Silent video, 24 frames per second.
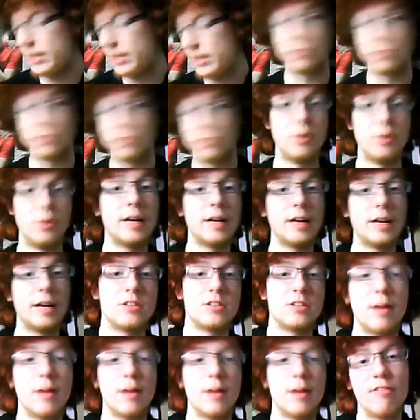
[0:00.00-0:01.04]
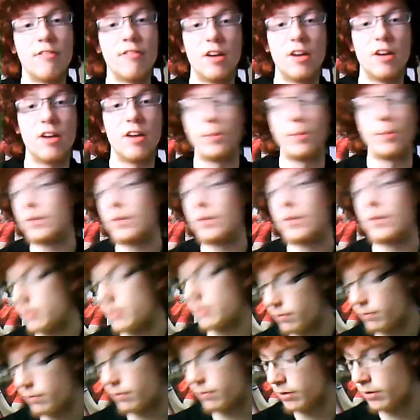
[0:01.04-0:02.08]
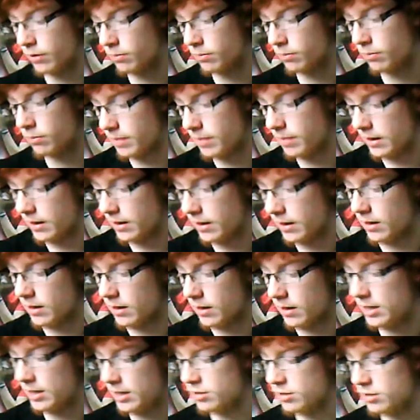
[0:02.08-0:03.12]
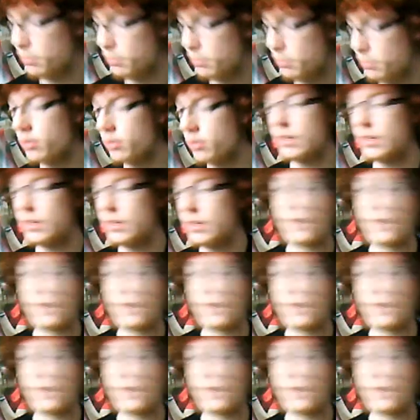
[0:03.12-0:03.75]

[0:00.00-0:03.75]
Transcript: This book gets about 5 minutes in the film. This book